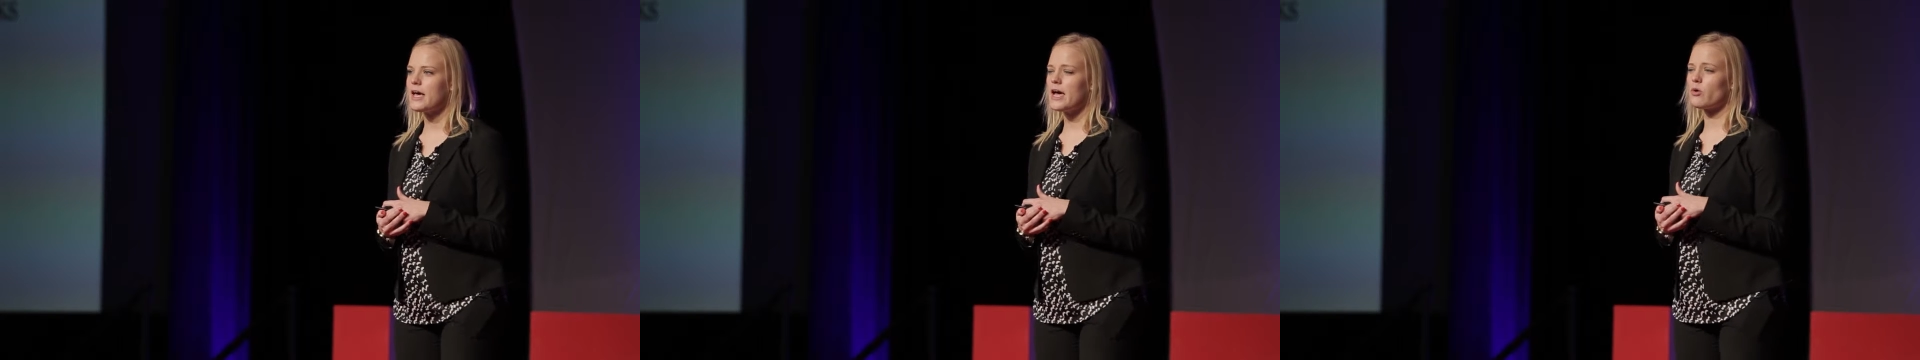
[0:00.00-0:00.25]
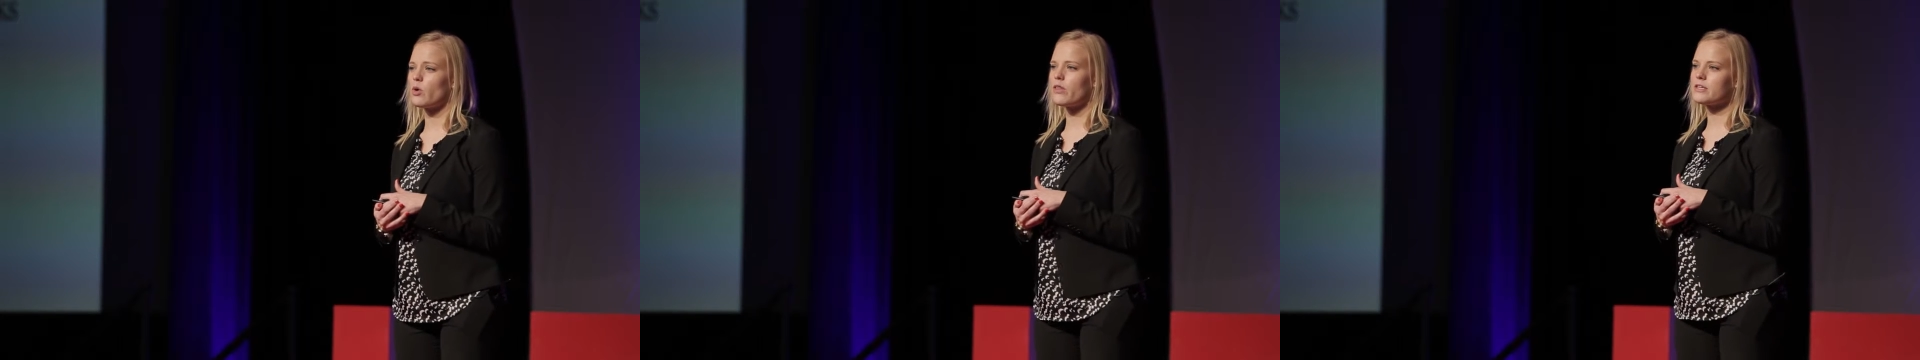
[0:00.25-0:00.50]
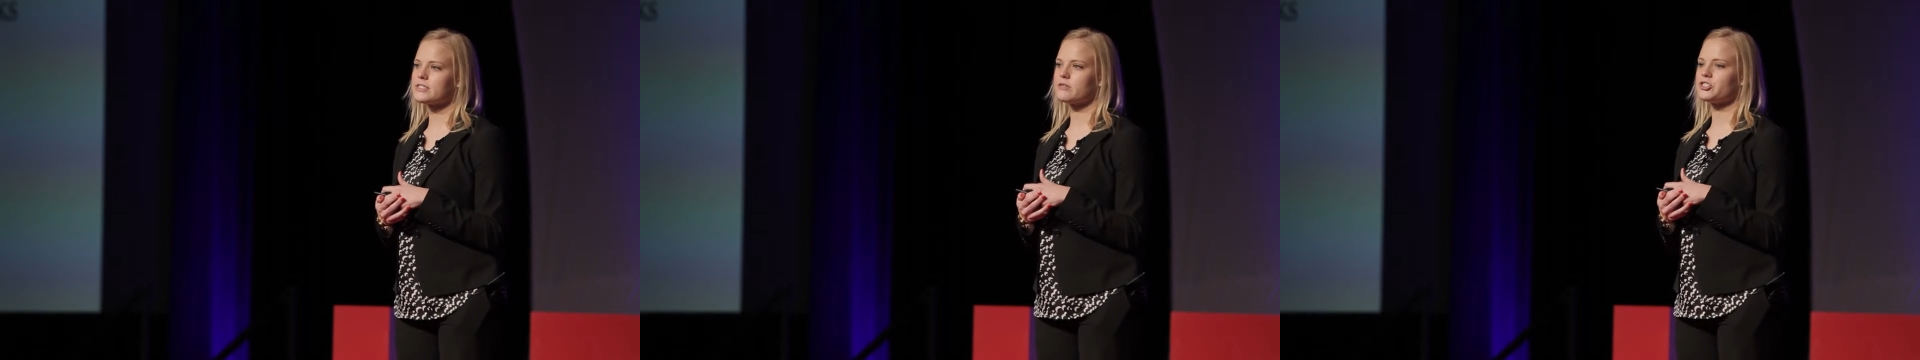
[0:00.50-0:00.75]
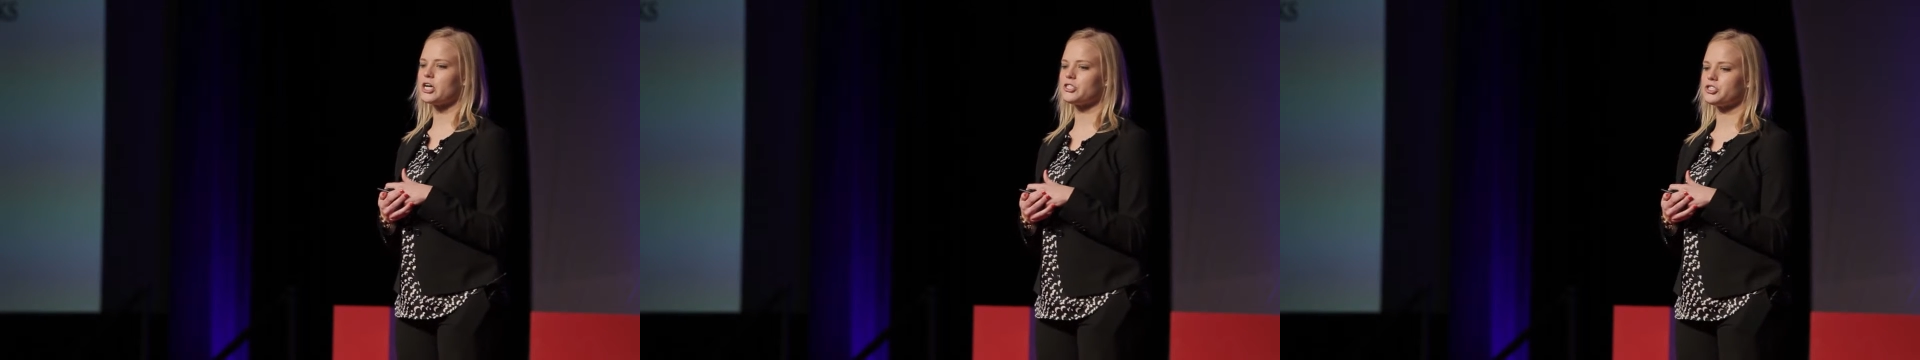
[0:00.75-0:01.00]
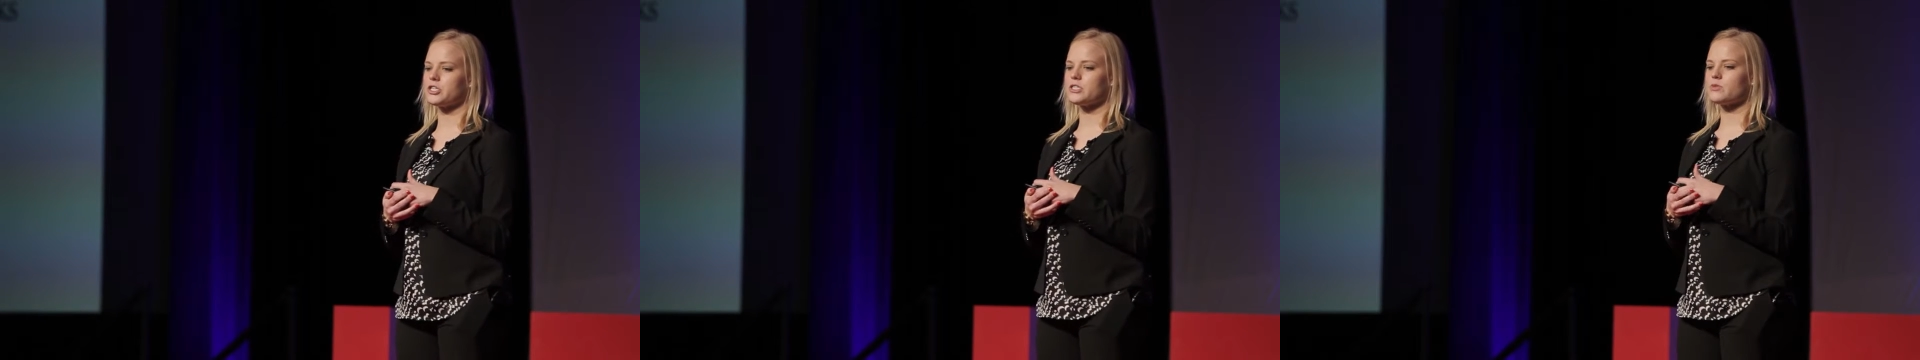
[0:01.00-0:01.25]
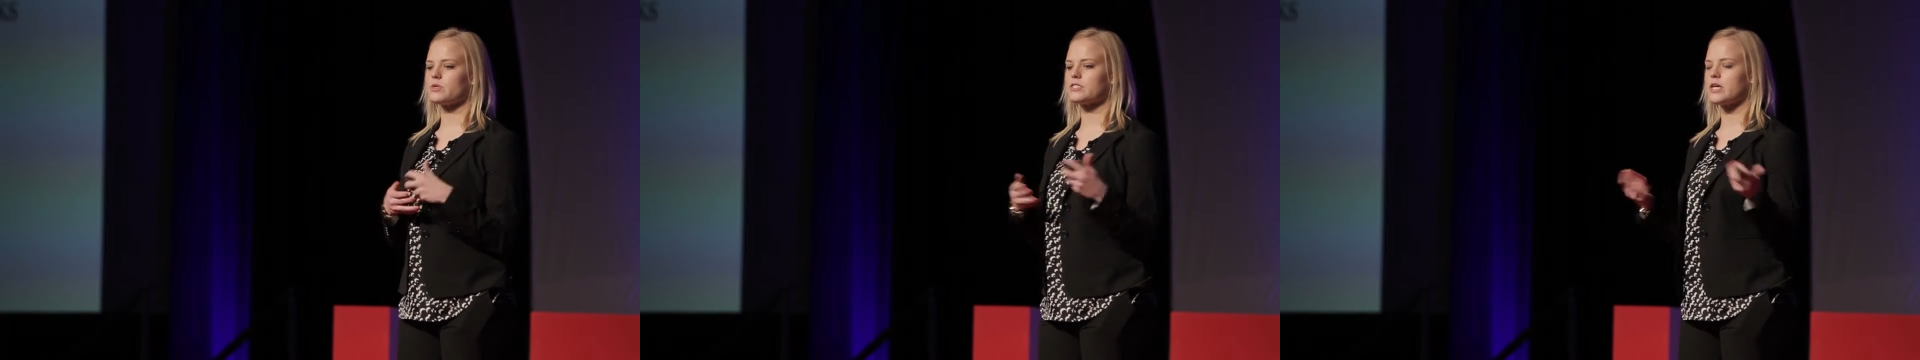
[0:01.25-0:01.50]
and one of the
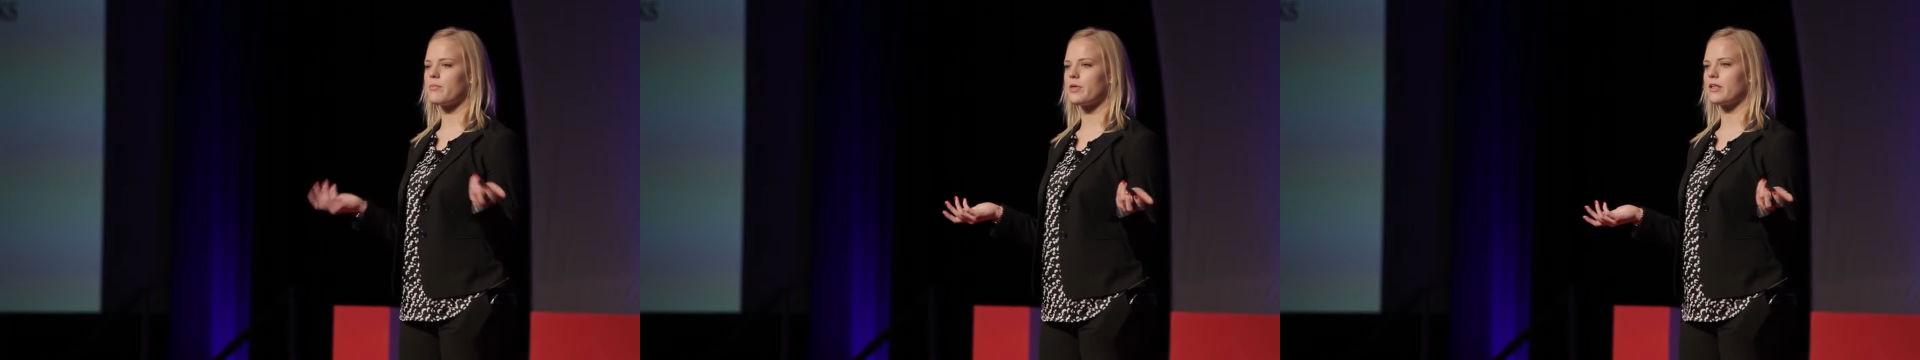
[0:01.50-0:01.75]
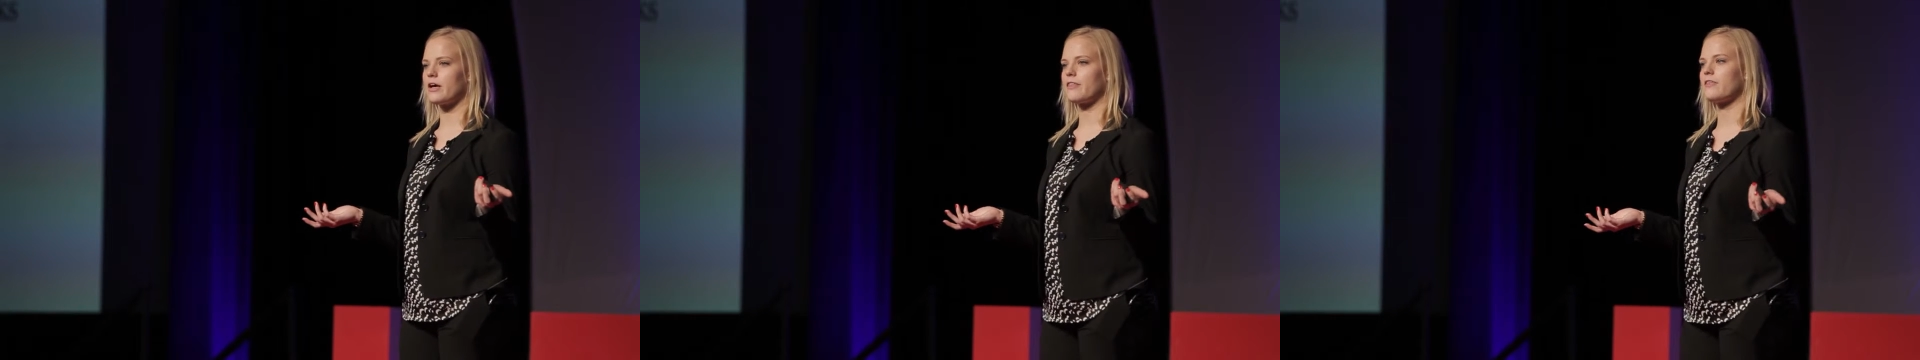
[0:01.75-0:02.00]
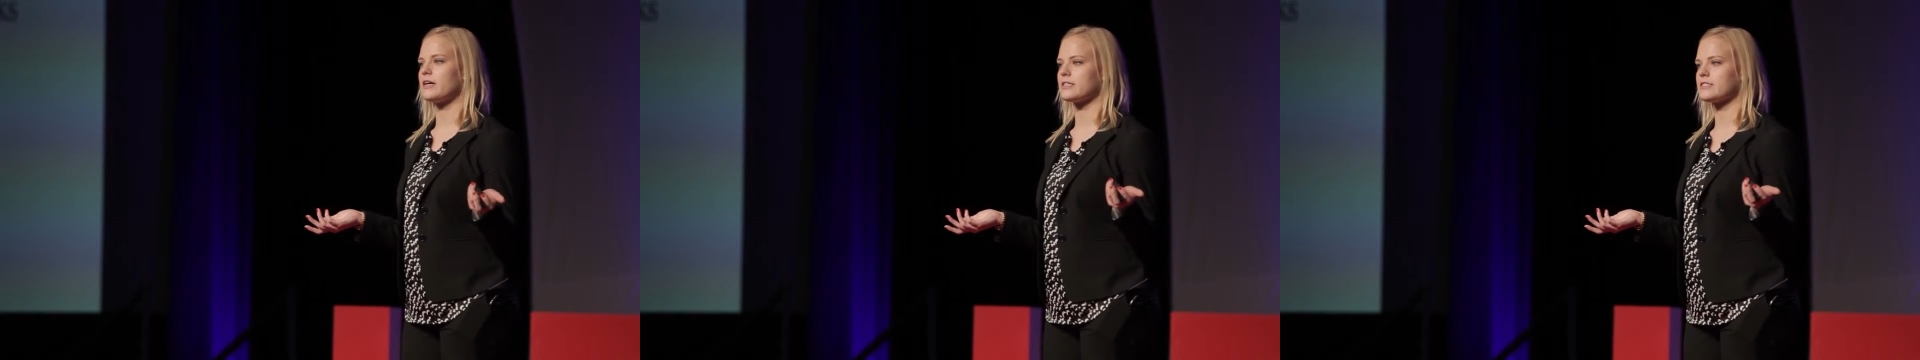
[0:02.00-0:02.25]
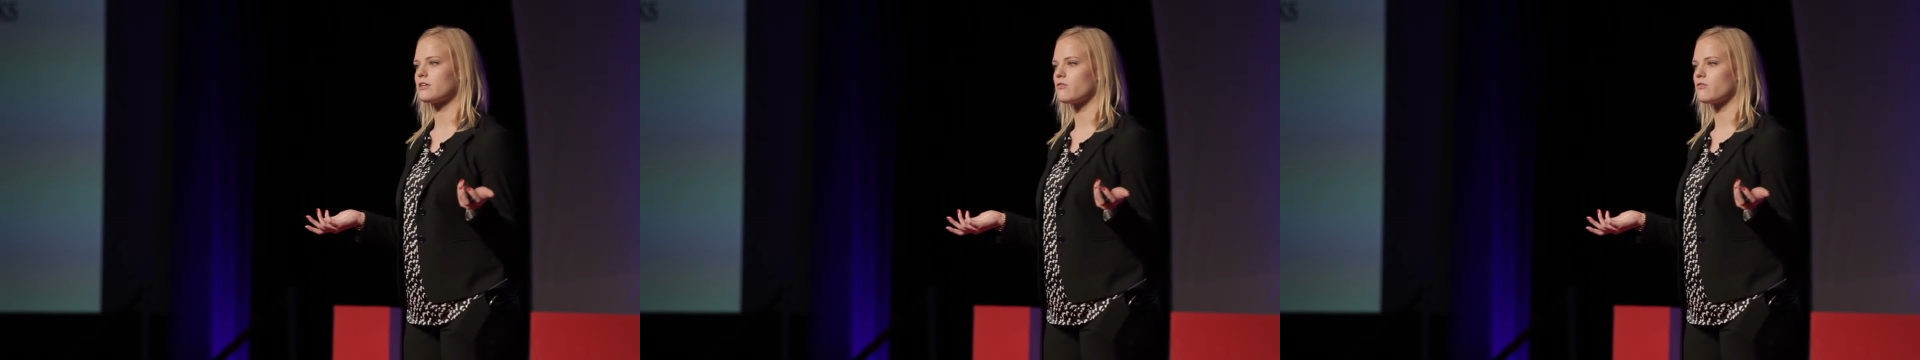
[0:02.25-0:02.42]
suggestions was something like this,